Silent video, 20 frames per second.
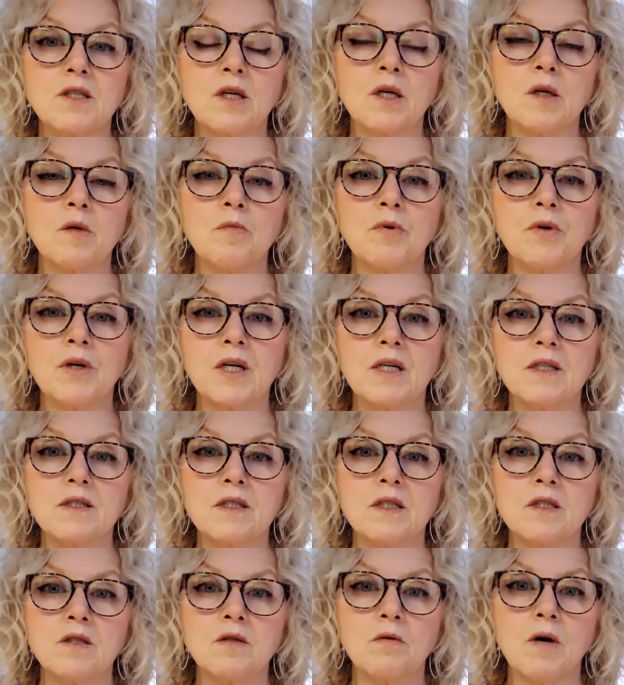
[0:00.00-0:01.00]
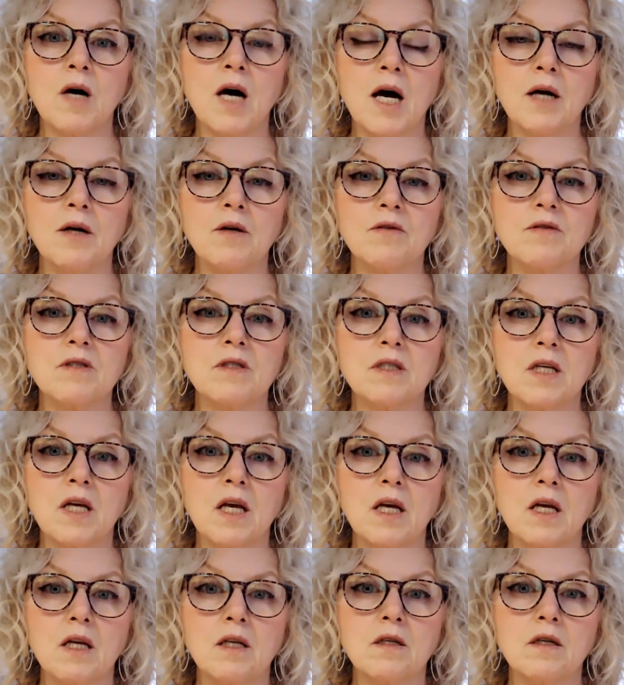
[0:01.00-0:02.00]
going to bring us into a higher
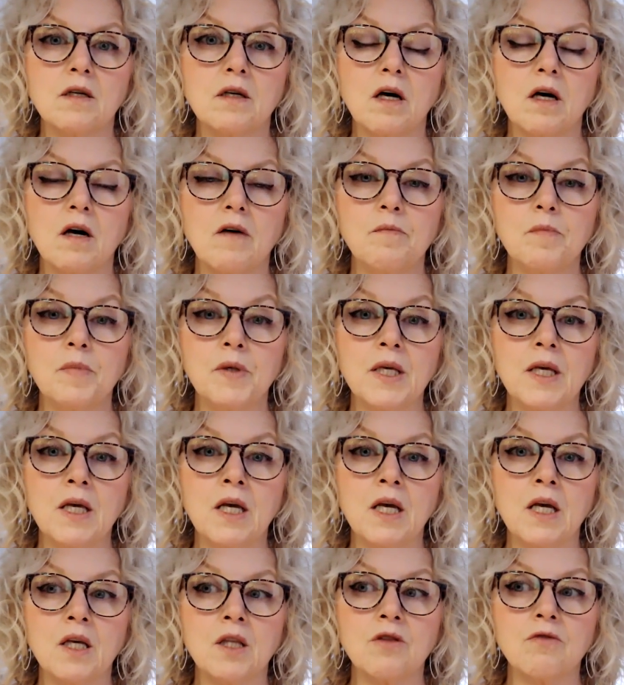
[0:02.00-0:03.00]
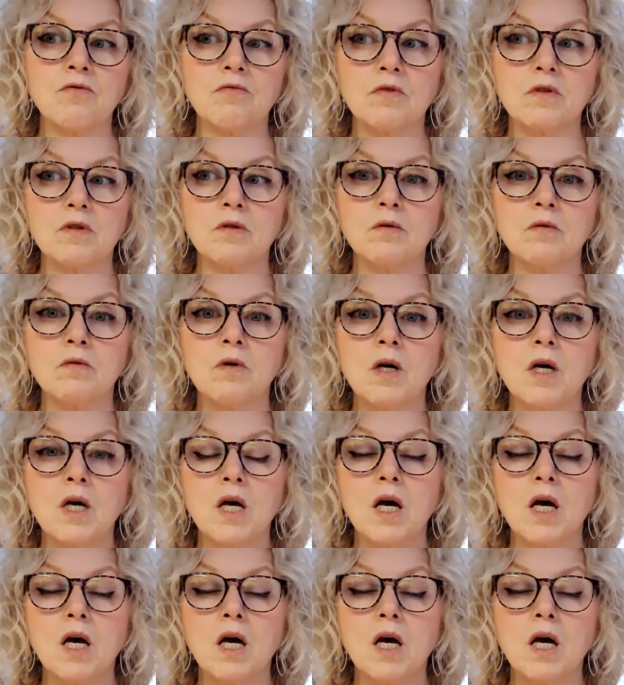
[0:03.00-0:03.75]
state of being through